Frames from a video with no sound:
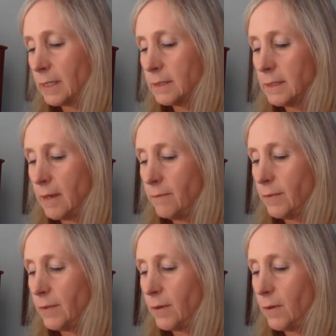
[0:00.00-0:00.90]
except
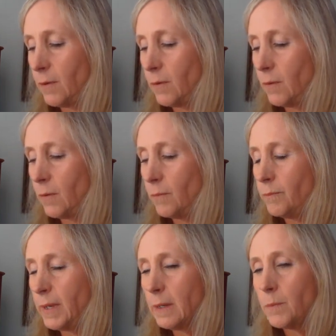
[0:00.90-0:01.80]
for the whole
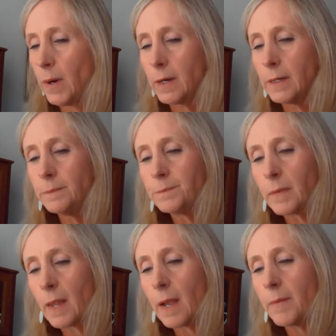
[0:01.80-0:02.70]
big part
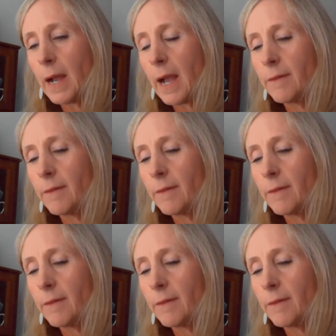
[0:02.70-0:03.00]
about